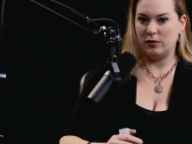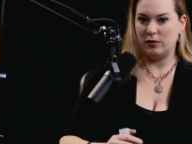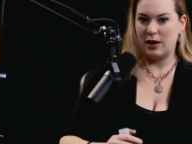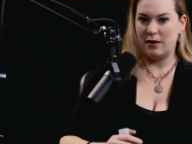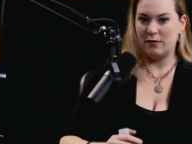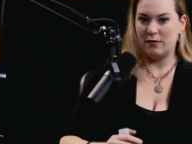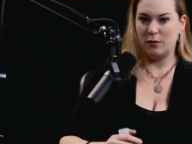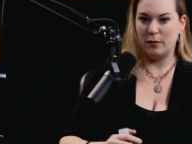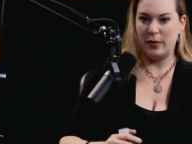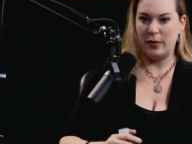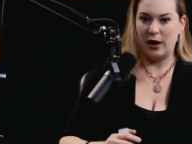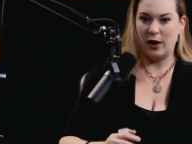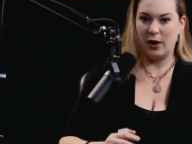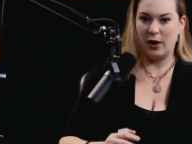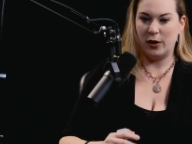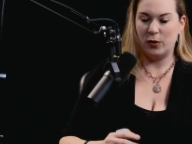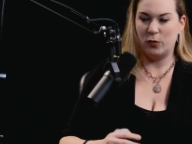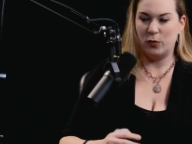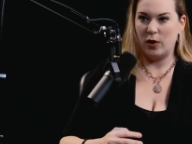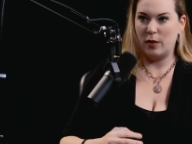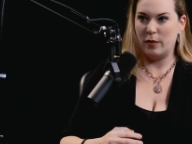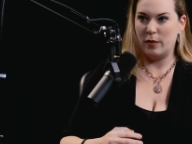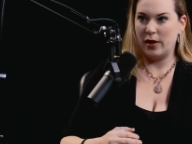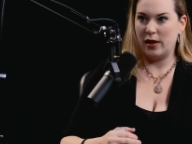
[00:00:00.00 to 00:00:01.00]
never married
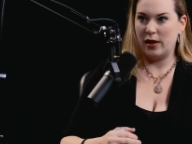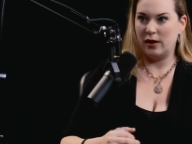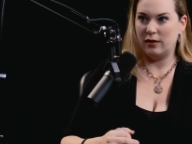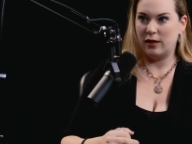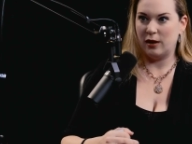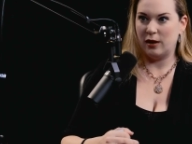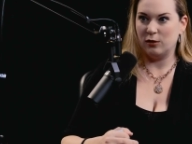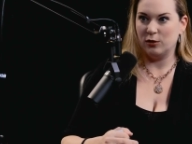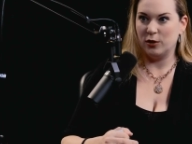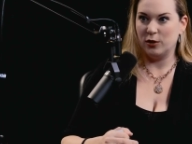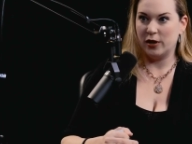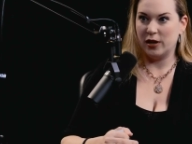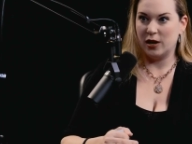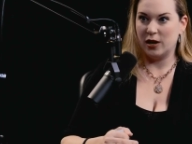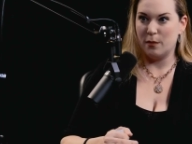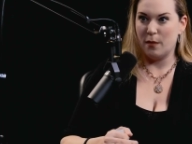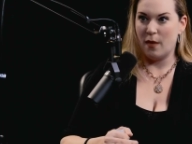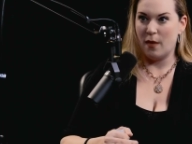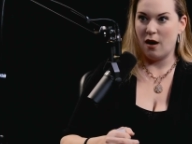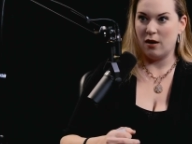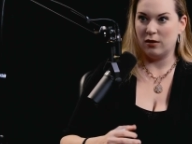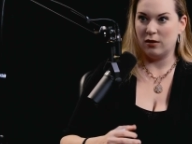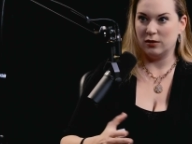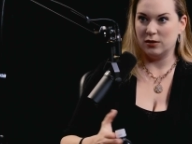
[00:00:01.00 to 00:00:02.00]
women that are looking at
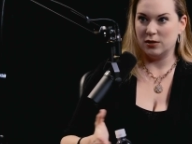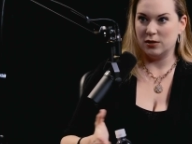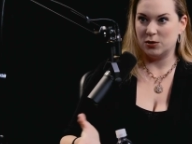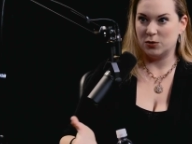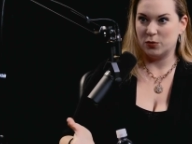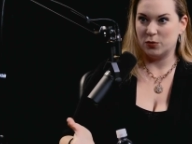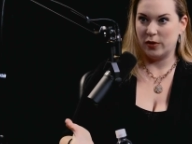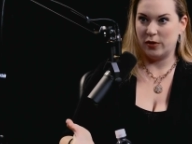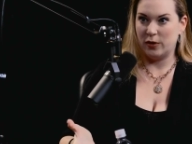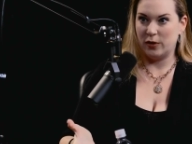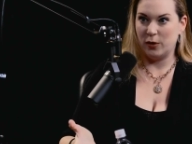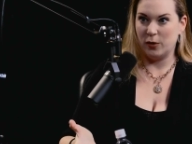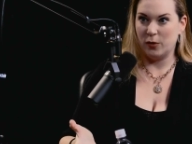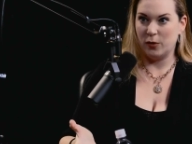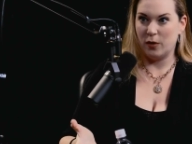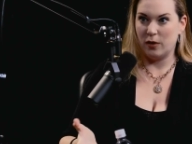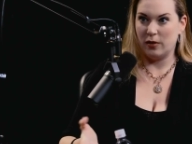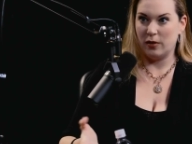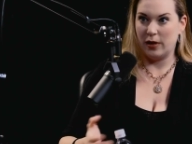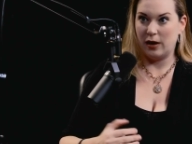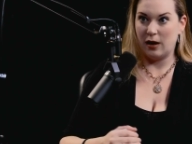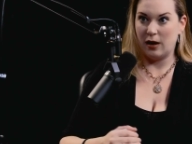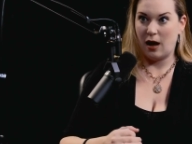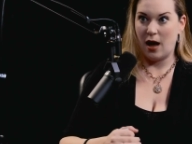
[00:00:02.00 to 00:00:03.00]
models with you are
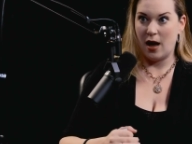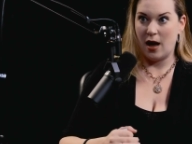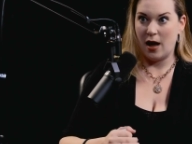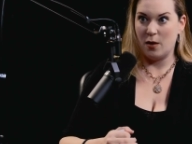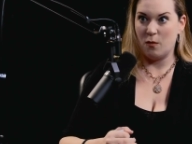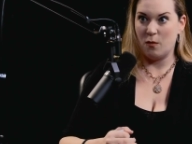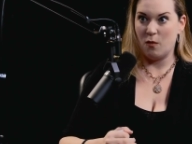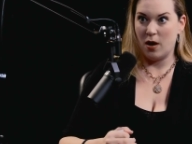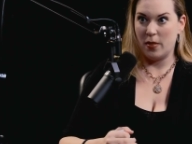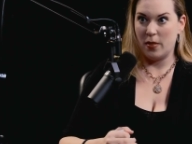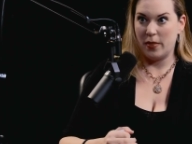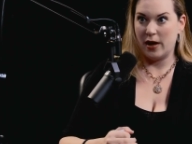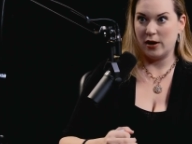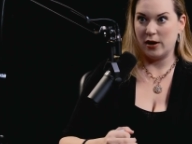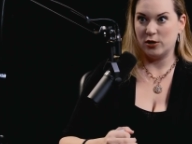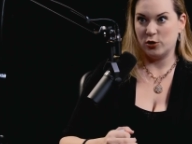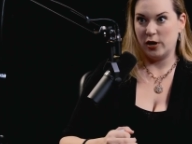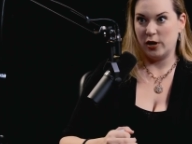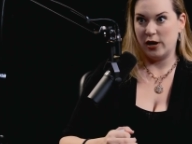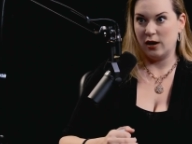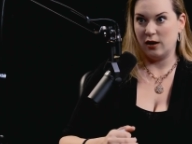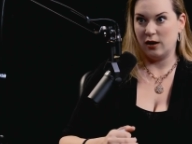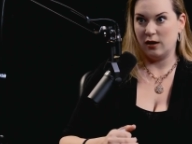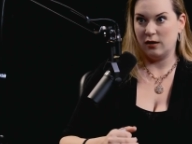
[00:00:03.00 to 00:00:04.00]
like i want that
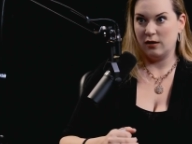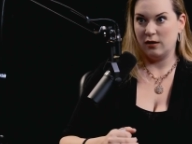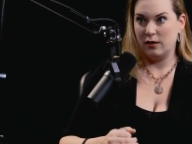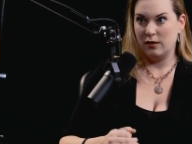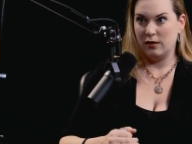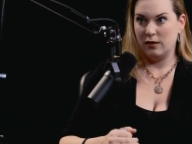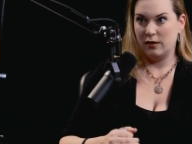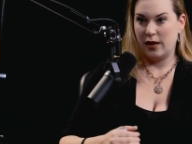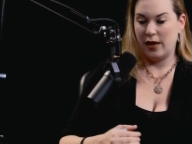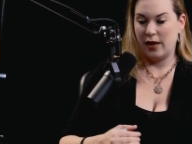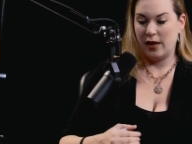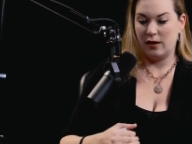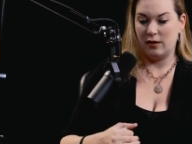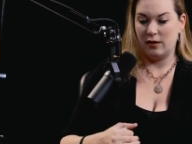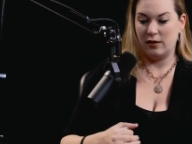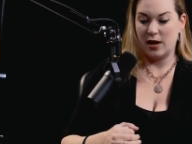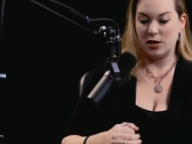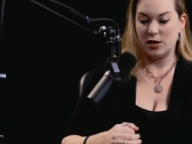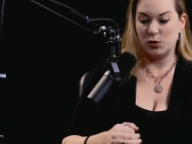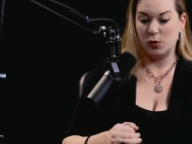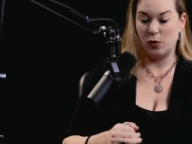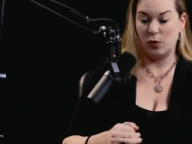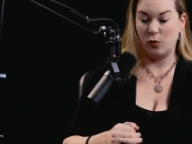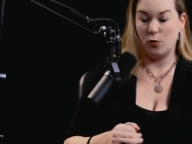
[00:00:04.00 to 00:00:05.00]
trainer and
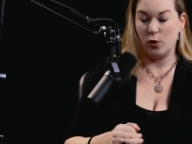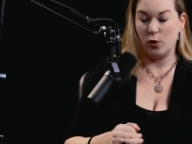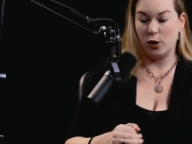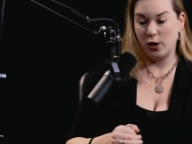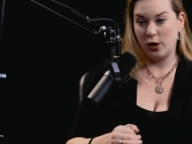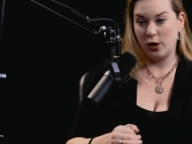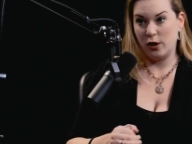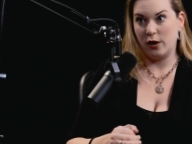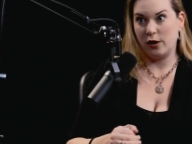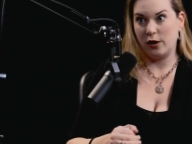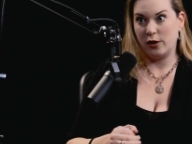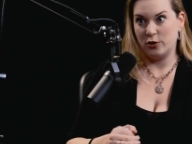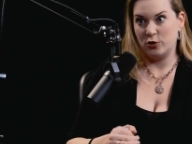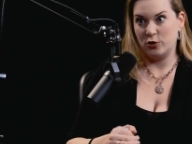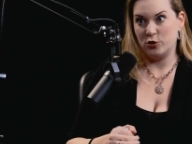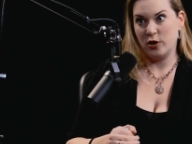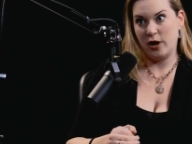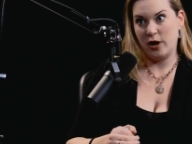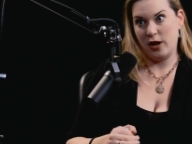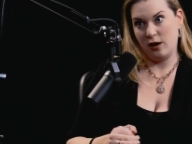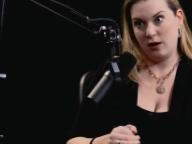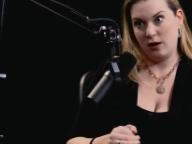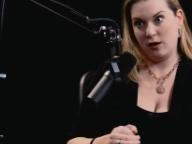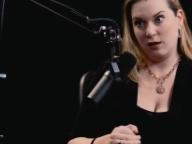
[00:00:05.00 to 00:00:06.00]
yes we were a good
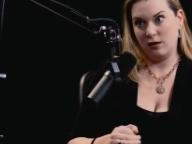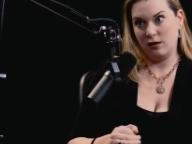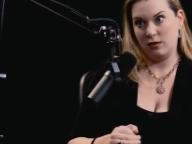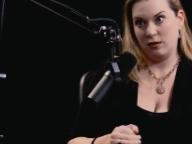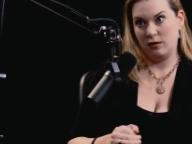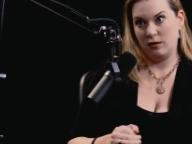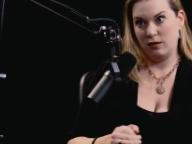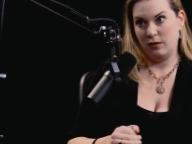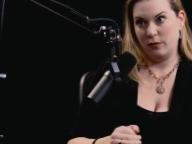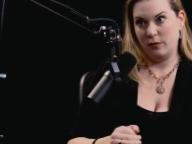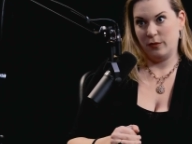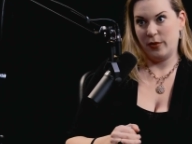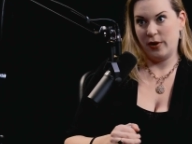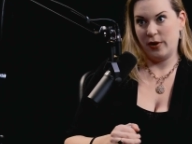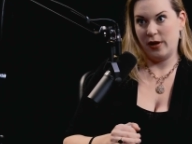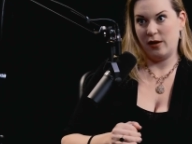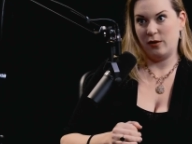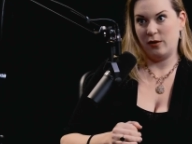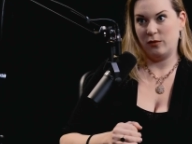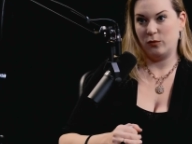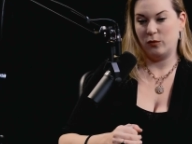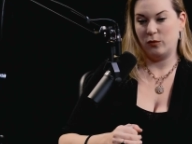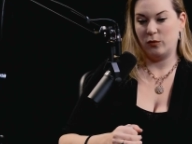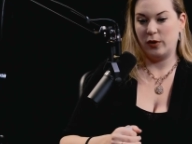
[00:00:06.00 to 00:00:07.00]
trainer
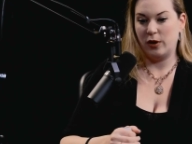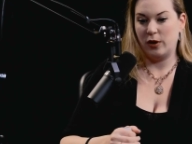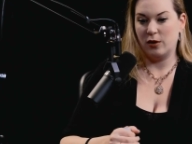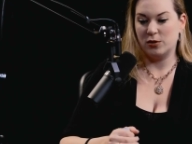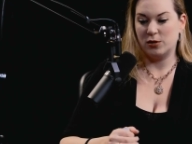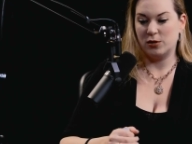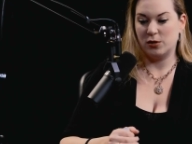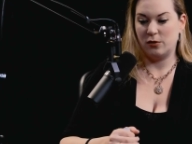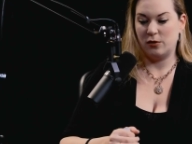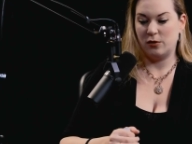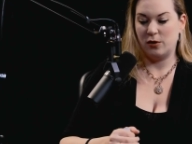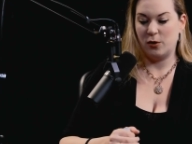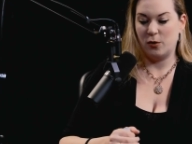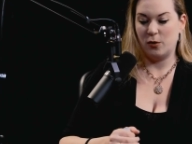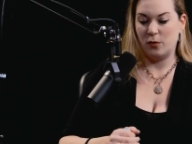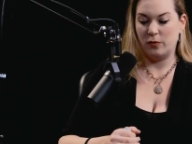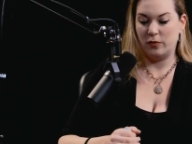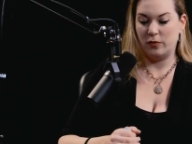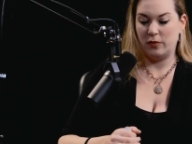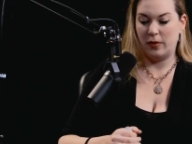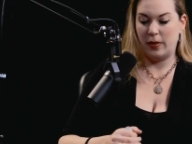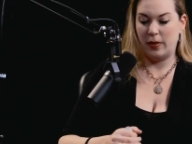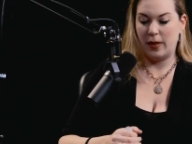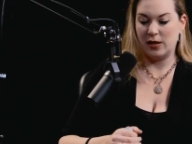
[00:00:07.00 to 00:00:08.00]
but we also knew
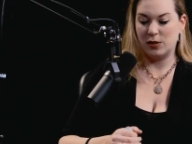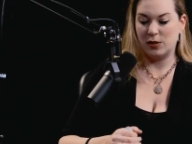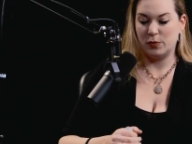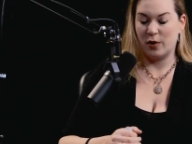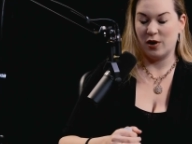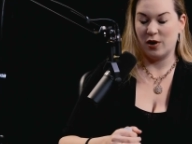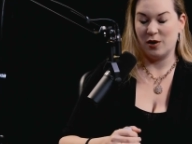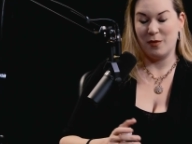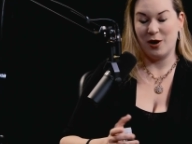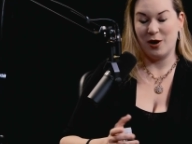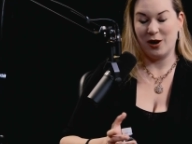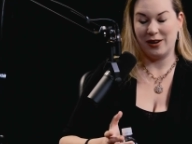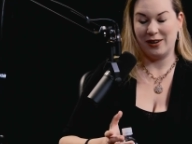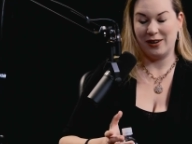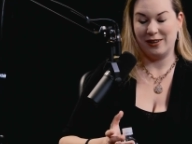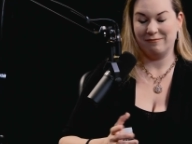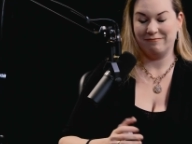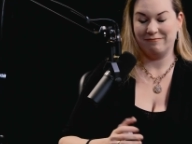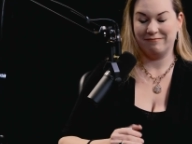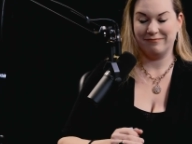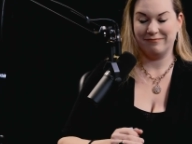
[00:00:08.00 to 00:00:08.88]
that's part of marketing